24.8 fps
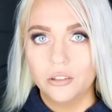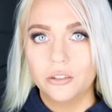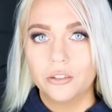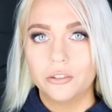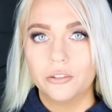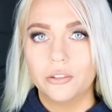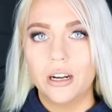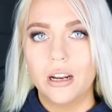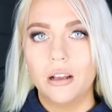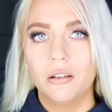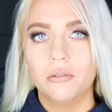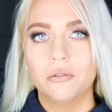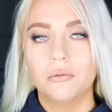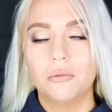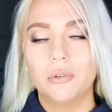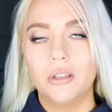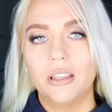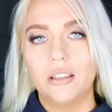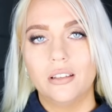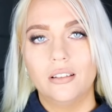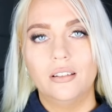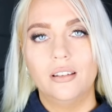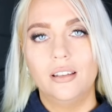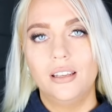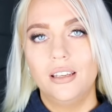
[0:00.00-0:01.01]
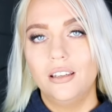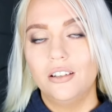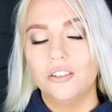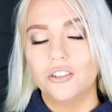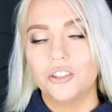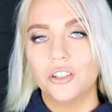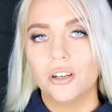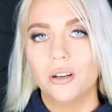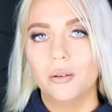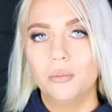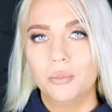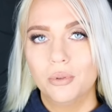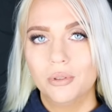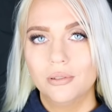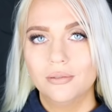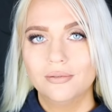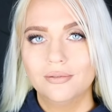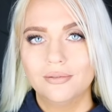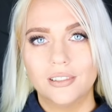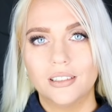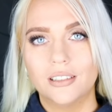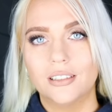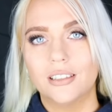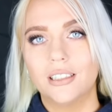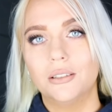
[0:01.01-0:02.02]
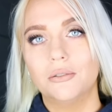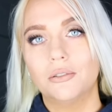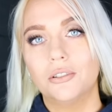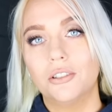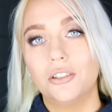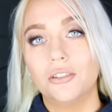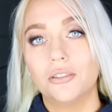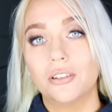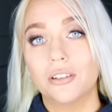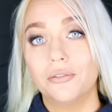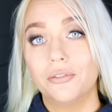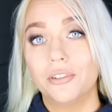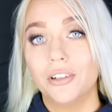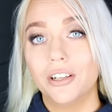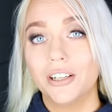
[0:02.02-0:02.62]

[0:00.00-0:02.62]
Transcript: look around within the eShop and see what you can